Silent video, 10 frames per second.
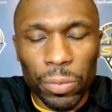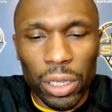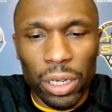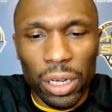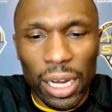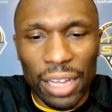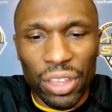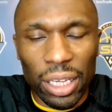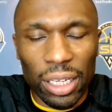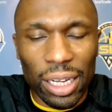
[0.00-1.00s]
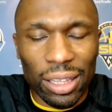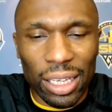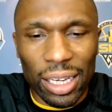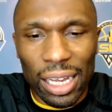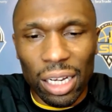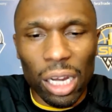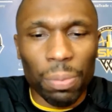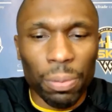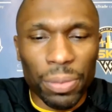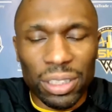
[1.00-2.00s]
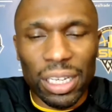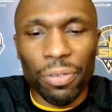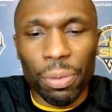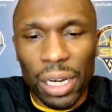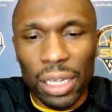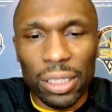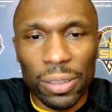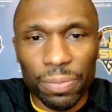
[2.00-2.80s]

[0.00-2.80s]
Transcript: and I think it kind of complements everybody.